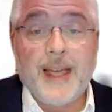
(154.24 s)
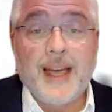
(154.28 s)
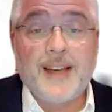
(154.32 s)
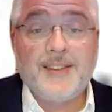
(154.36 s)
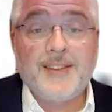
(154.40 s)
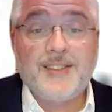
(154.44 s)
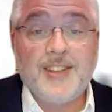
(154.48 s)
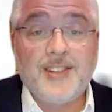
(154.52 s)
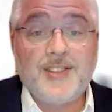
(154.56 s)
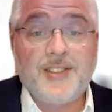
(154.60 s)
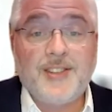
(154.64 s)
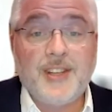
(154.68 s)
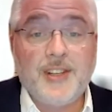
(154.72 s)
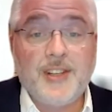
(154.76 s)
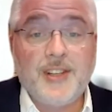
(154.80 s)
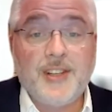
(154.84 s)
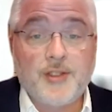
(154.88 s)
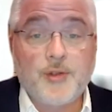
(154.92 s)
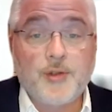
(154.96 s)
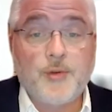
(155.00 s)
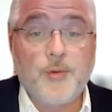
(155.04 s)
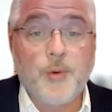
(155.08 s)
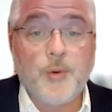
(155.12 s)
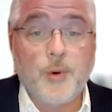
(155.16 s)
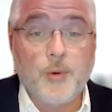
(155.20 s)
SEC
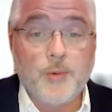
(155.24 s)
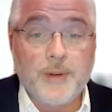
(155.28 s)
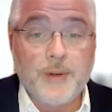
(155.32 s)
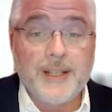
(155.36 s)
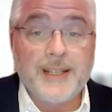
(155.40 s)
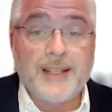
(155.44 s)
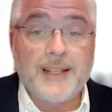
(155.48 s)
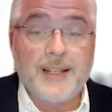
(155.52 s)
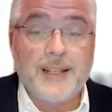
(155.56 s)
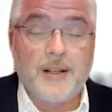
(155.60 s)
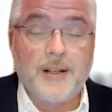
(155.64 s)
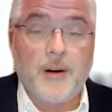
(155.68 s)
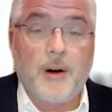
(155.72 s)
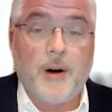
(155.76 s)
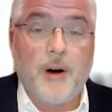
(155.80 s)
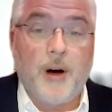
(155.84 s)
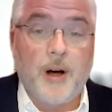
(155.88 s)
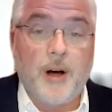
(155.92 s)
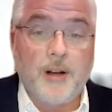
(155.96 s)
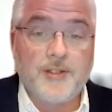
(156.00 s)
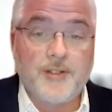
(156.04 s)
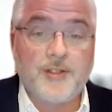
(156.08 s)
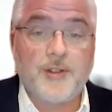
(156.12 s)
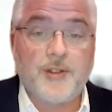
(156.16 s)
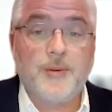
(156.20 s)
scrutiny can
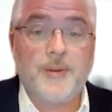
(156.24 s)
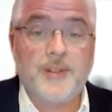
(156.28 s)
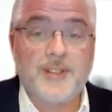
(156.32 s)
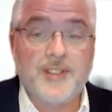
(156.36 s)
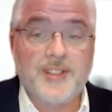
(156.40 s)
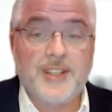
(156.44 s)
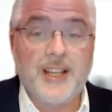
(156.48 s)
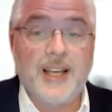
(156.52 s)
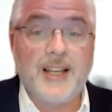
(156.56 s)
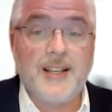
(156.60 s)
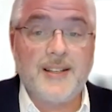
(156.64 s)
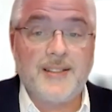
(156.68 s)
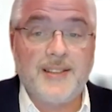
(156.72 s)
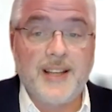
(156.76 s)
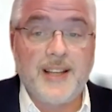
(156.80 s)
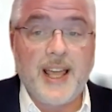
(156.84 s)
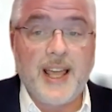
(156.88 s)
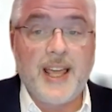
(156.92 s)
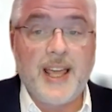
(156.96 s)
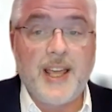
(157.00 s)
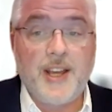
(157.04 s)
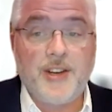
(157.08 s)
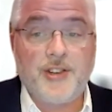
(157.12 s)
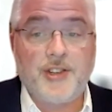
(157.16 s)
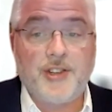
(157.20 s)
also extend
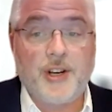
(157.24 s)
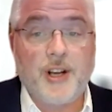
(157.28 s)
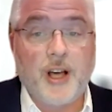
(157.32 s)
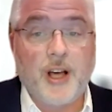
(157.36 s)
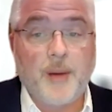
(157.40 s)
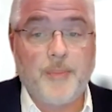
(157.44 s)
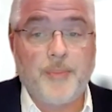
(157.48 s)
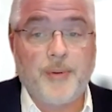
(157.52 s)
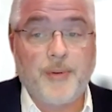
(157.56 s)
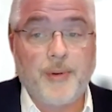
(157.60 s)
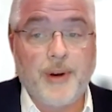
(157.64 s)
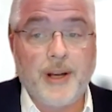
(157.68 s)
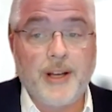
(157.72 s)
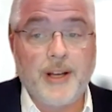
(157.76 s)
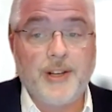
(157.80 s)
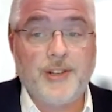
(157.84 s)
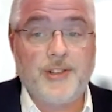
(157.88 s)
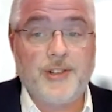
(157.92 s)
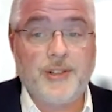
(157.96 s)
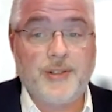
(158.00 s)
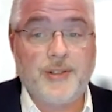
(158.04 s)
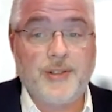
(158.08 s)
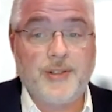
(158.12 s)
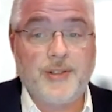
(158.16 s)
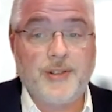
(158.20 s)
to Asian
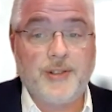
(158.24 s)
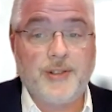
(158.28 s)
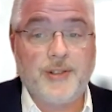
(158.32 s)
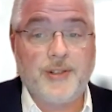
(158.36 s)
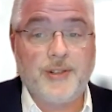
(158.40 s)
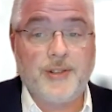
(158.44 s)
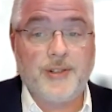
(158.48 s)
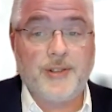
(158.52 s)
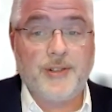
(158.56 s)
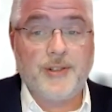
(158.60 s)
operations